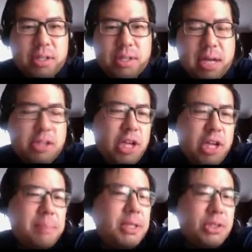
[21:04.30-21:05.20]
that
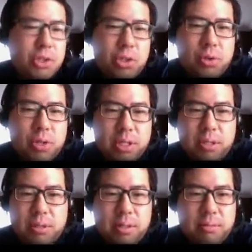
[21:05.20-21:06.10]
chaplains do the
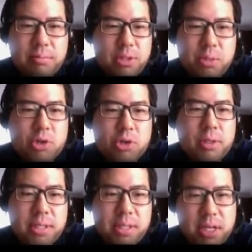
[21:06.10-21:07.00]

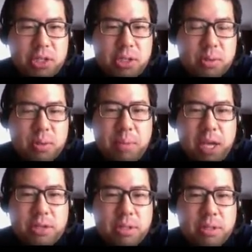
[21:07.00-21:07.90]
spiritual discussions with
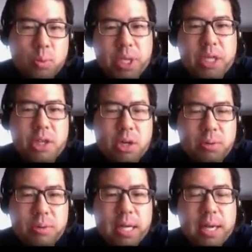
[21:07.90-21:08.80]
patients. We
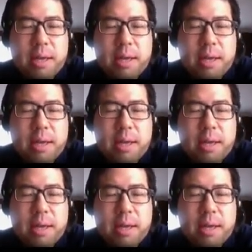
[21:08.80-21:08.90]
don't.